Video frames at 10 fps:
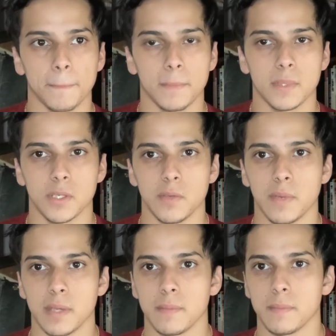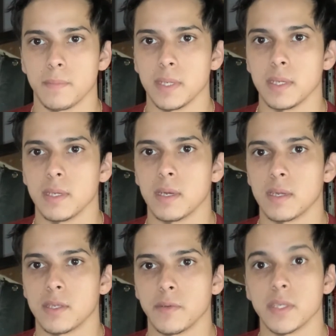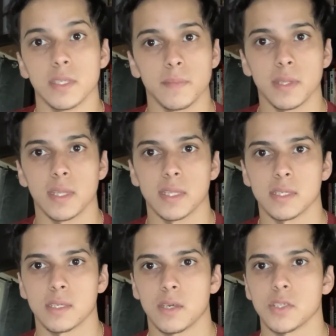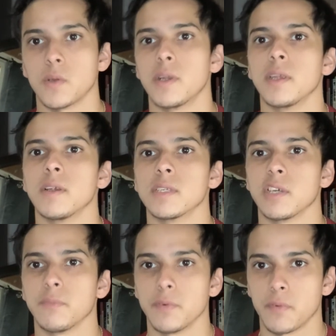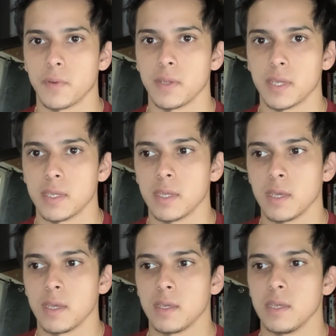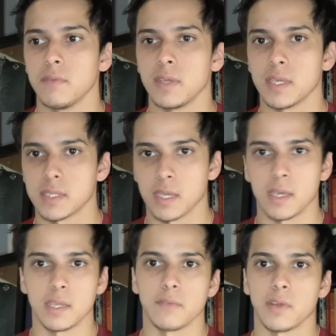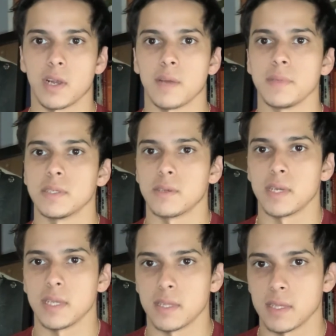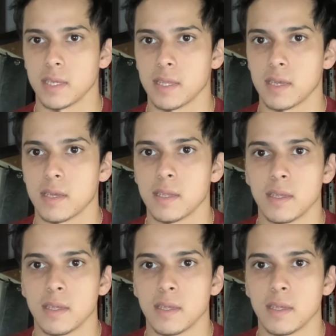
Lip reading: So you might be doing something that's also hurting yourself before you can even get to any of your hobbies or anything like that.